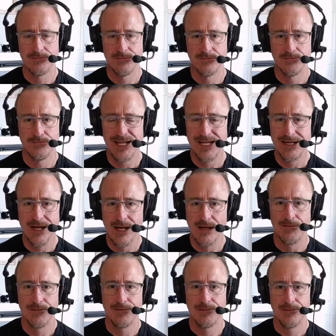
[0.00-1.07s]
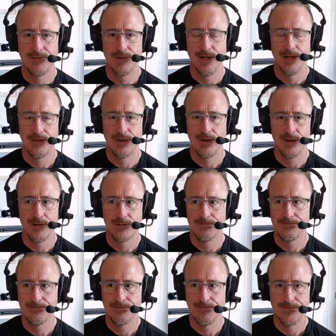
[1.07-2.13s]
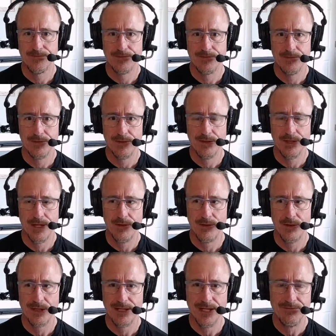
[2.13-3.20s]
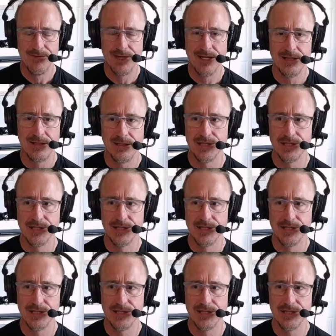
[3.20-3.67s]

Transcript: beaten up. They were they were living,